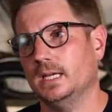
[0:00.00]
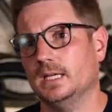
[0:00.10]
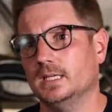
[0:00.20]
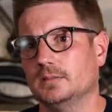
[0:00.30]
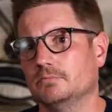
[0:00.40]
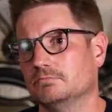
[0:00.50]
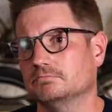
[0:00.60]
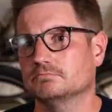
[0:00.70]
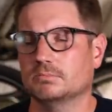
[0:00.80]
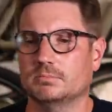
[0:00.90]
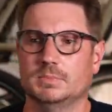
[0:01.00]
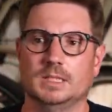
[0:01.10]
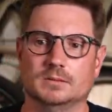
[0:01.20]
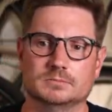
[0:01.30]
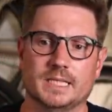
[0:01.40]
and
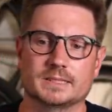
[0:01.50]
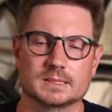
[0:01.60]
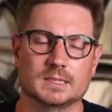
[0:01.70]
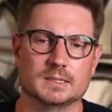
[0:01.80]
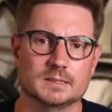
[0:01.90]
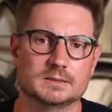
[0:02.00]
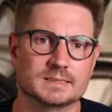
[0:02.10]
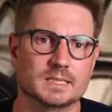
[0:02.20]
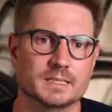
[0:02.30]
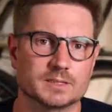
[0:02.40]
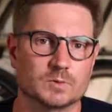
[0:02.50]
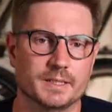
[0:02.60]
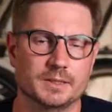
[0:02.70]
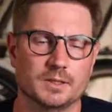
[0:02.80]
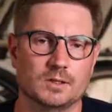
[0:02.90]
you know, that's a nice
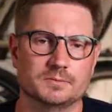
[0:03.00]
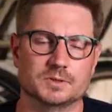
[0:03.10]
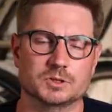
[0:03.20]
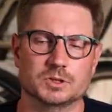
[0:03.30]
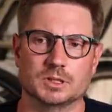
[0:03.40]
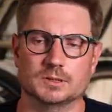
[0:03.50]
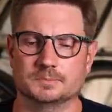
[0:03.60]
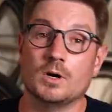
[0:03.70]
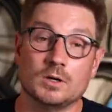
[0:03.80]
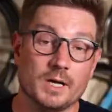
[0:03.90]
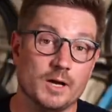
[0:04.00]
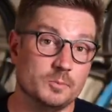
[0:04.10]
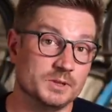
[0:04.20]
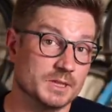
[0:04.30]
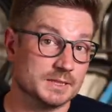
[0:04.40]
way to go for sure. Well, I
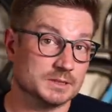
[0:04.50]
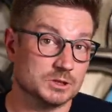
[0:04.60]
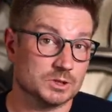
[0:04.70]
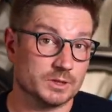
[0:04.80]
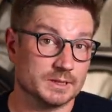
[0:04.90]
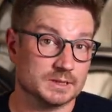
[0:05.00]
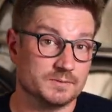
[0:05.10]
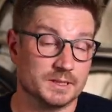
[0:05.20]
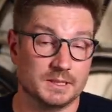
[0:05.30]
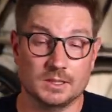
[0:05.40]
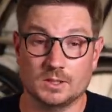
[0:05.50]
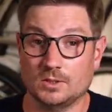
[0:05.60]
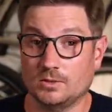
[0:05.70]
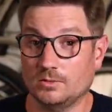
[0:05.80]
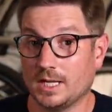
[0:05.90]
hope you guys enjoyed this
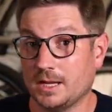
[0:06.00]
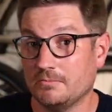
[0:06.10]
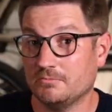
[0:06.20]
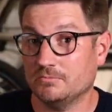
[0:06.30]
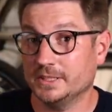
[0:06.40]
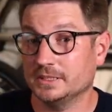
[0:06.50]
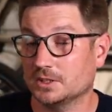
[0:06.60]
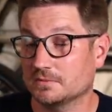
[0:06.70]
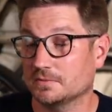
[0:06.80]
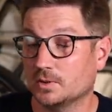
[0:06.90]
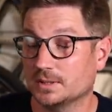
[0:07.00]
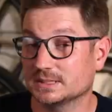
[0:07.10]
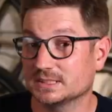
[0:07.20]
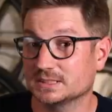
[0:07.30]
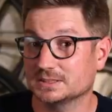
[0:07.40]
video. I'm really looking forward
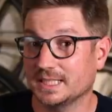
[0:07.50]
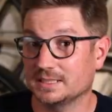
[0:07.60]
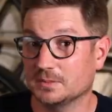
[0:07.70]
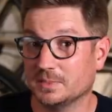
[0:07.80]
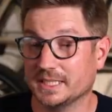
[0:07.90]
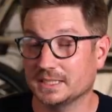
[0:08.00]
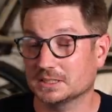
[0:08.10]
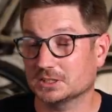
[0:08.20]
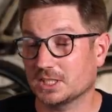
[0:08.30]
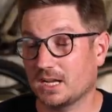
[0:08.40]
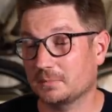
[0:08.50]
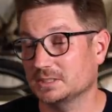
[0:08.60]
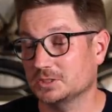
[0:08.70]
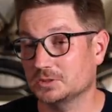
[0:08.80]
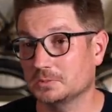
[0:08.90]
to getting the bike in the shop
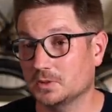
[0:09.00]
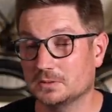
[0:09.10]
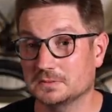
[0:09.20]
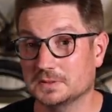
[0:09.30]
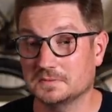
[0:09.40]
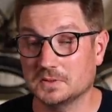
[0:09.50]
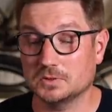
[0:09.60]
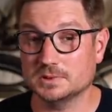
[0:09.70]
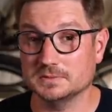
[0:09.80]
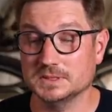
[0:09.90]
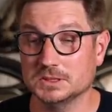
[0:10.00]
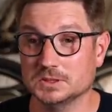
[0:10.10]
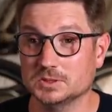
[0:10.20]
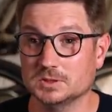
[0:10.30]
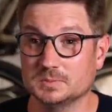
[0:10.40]
and doing more of a full
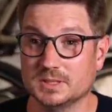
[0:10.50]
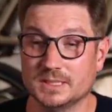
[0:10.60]
review,